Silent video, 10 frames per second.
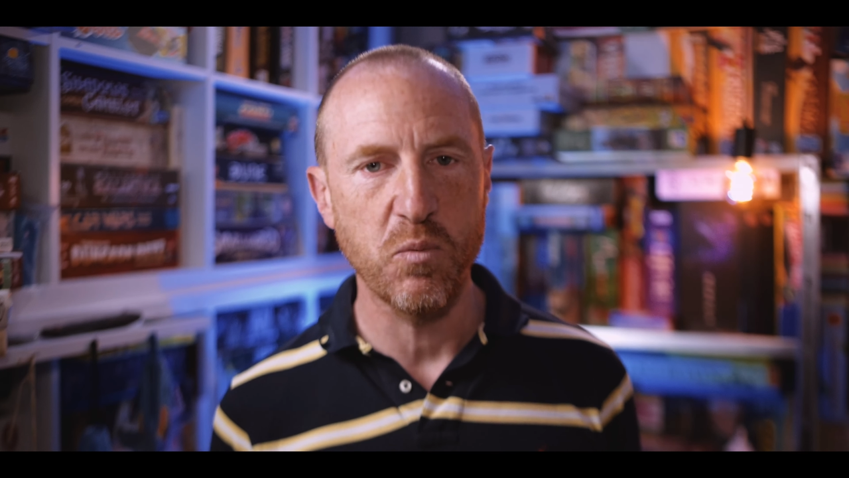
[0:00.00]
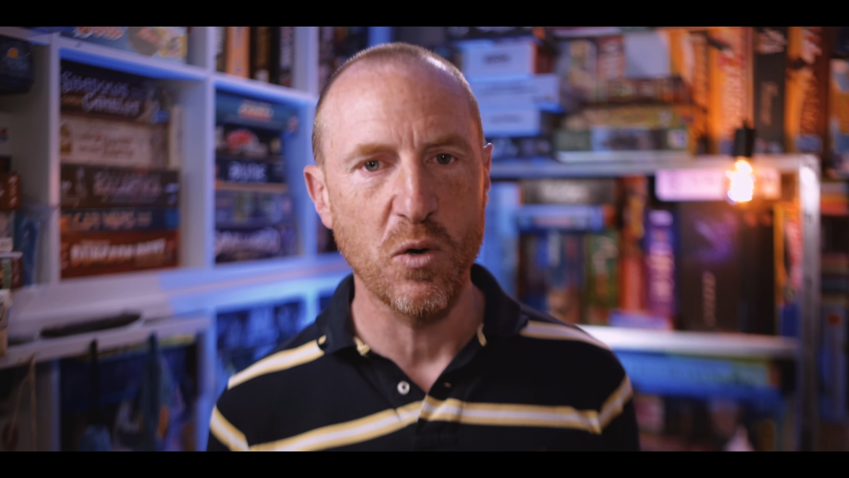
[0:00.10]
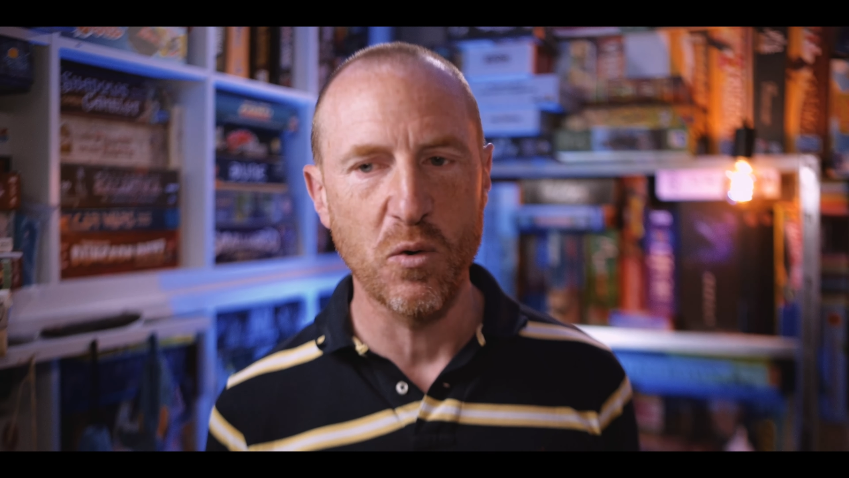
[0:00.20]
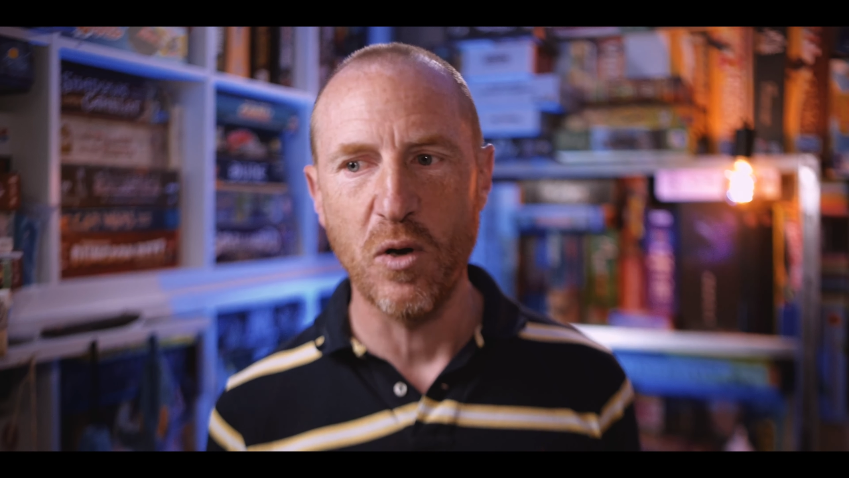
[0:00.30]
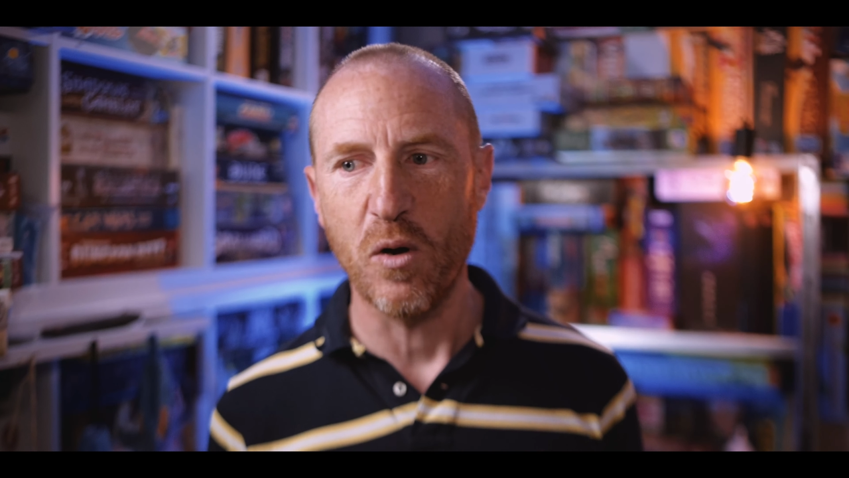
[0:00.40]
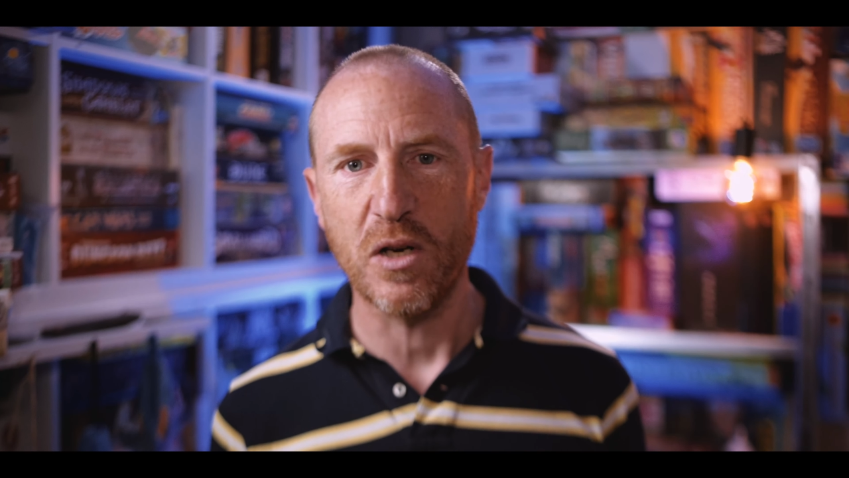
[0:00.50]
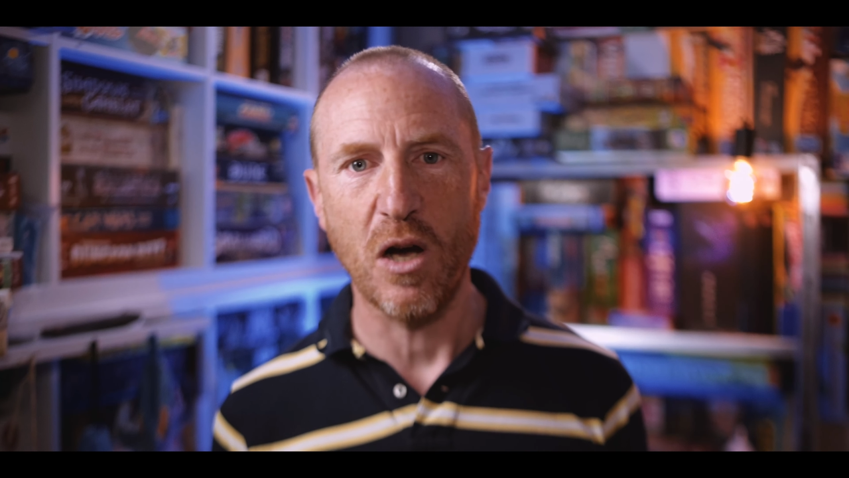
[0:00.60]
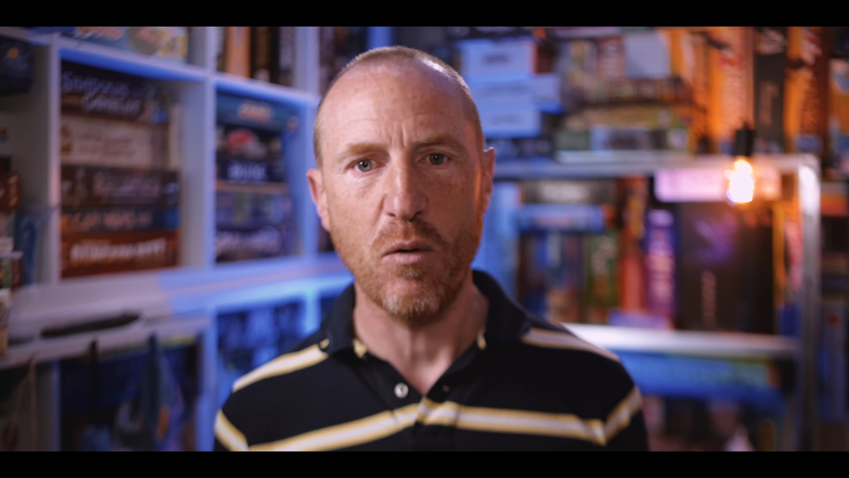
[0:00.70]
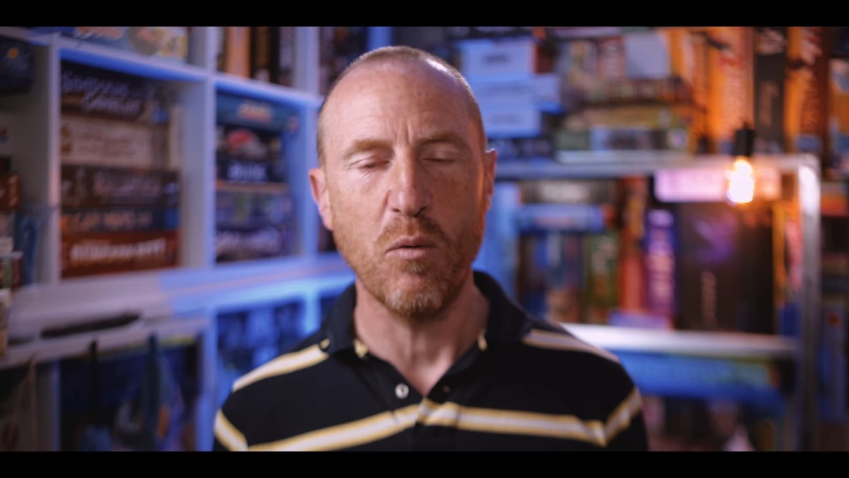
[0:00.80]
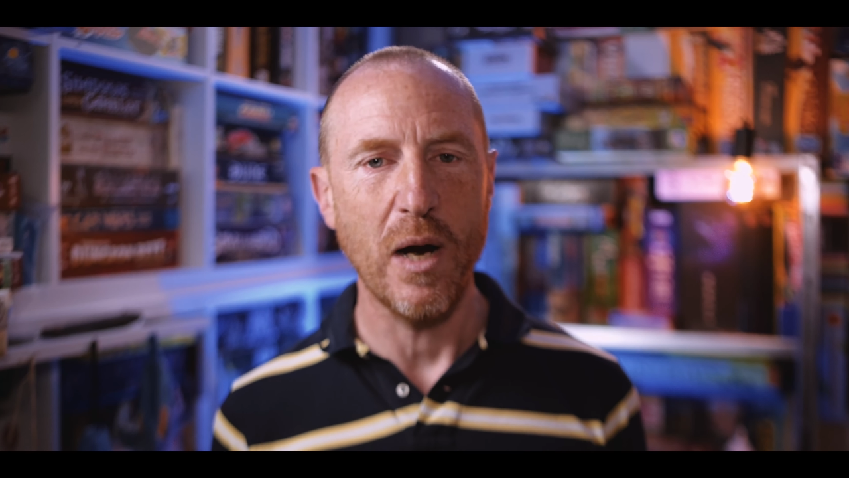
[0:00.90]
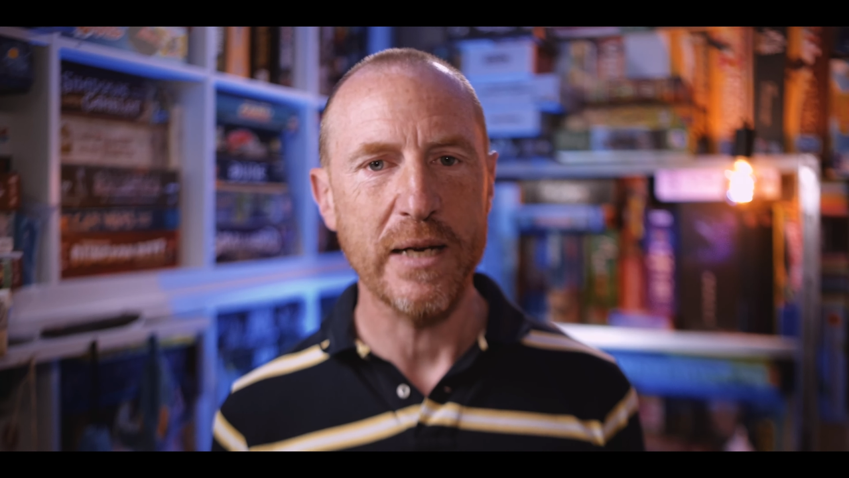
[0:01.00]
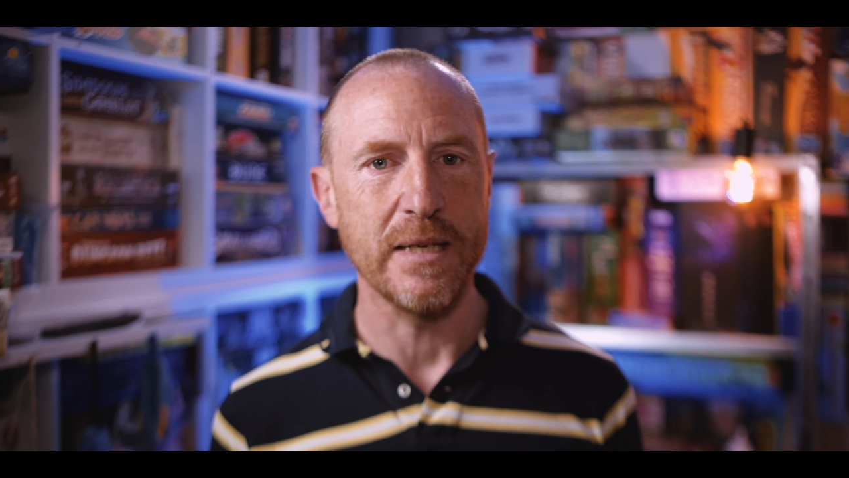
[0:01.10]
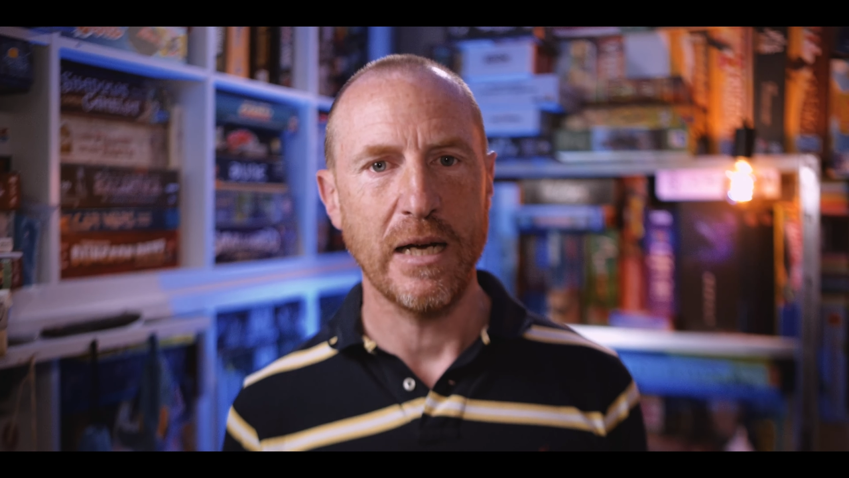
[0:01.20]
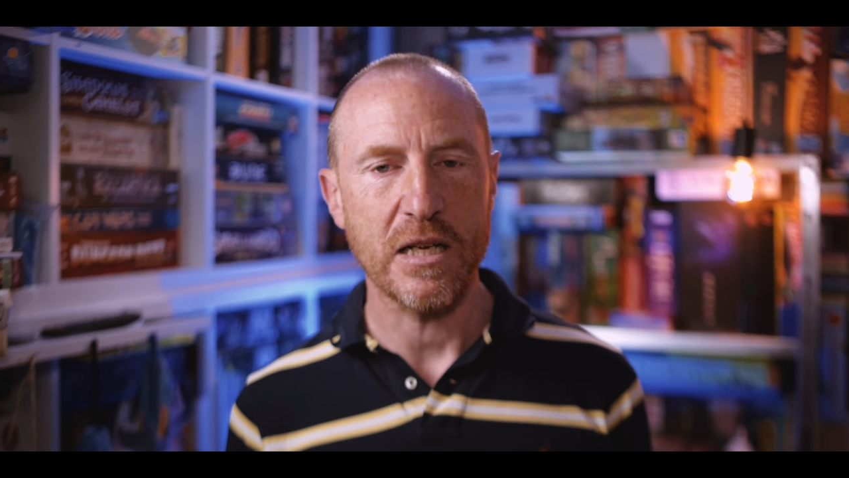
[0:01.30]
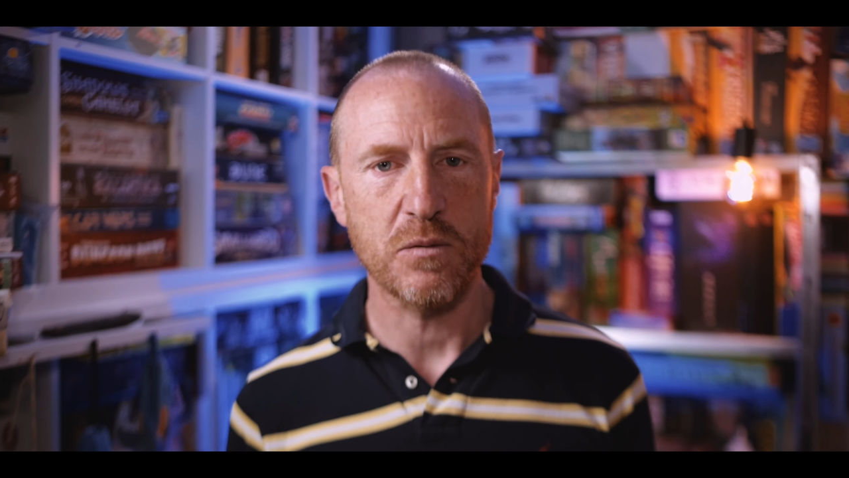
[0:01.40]
will not go away,
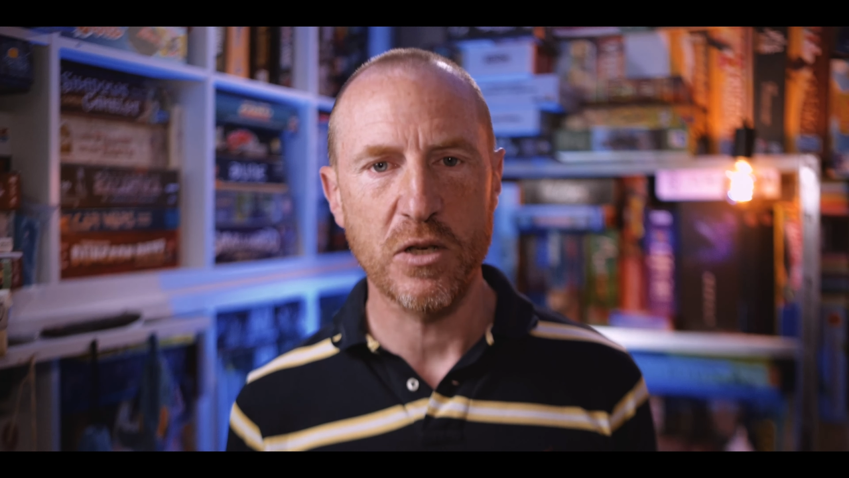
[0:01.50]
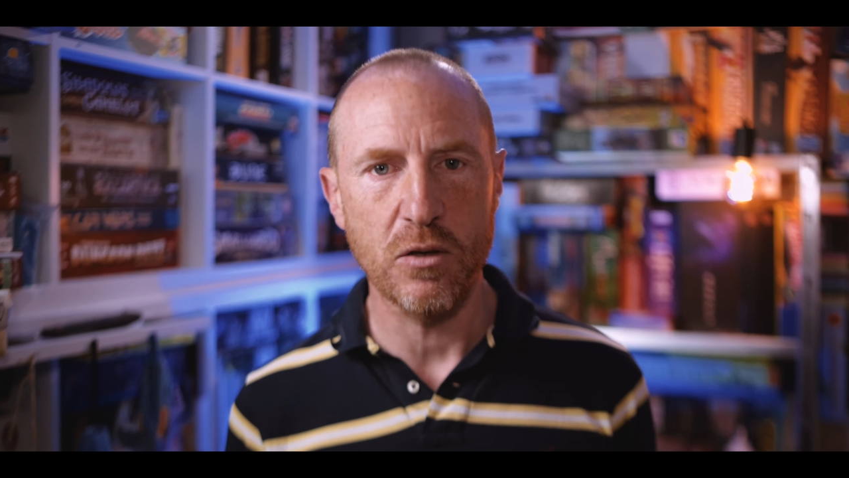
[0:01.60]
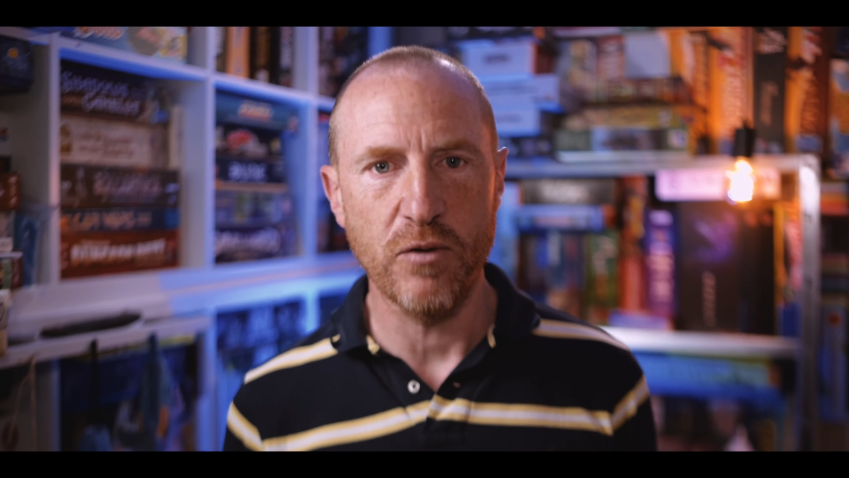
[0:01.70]
and that's with good